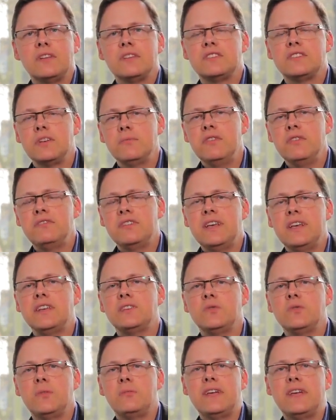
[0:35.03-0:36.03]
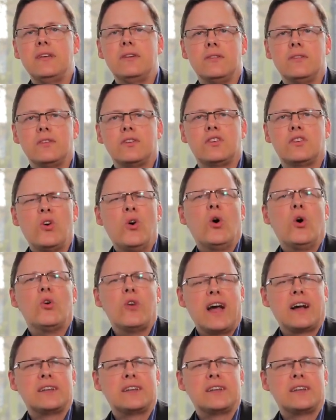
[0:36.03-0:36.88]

Some of these will be core